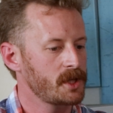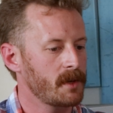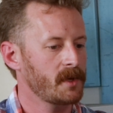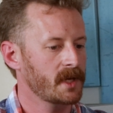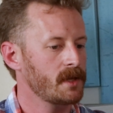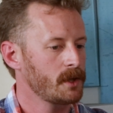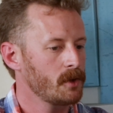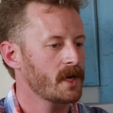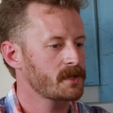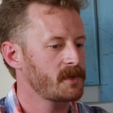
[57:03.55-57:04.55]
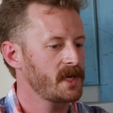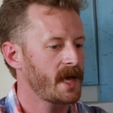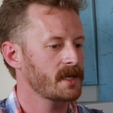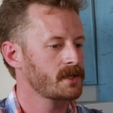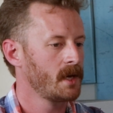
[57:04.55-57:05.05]
shipping and the
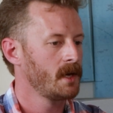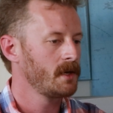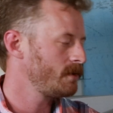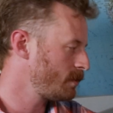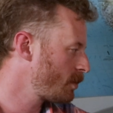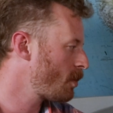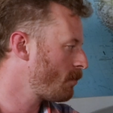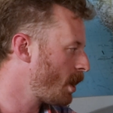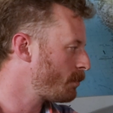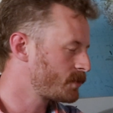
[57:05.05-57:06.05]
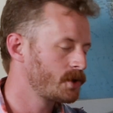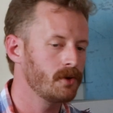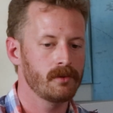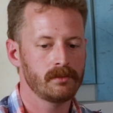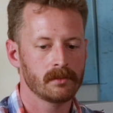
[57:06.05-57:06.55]
USPS, you can go up
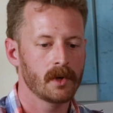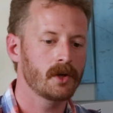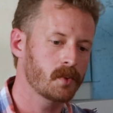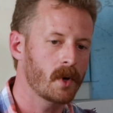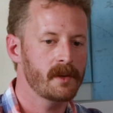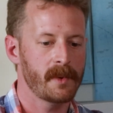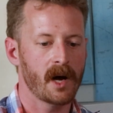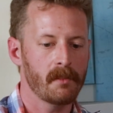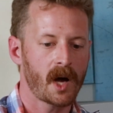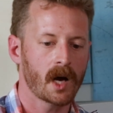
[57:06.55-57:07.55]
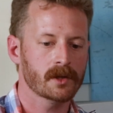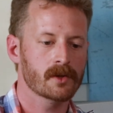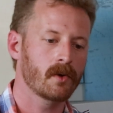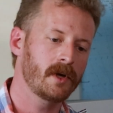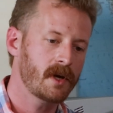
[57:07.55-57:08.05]
to a 20-pound
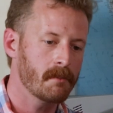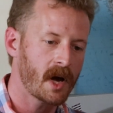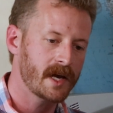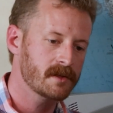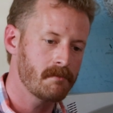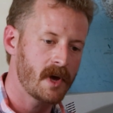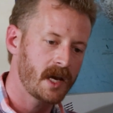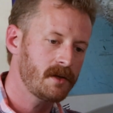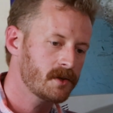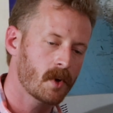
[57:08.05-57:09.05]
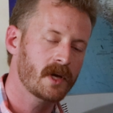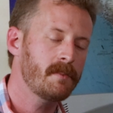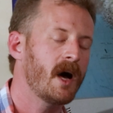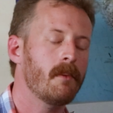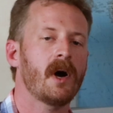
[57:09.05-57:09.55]
box, or you can buy as many
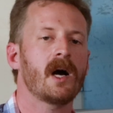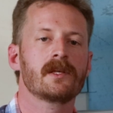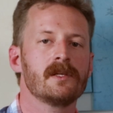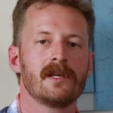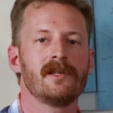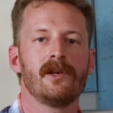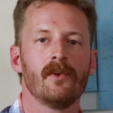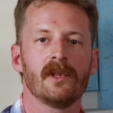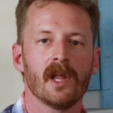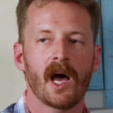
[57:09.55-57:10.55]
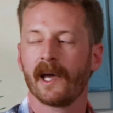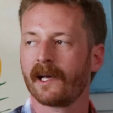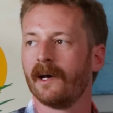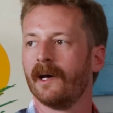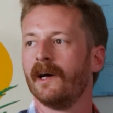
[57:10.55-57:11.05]
20-pound boxes as you would like.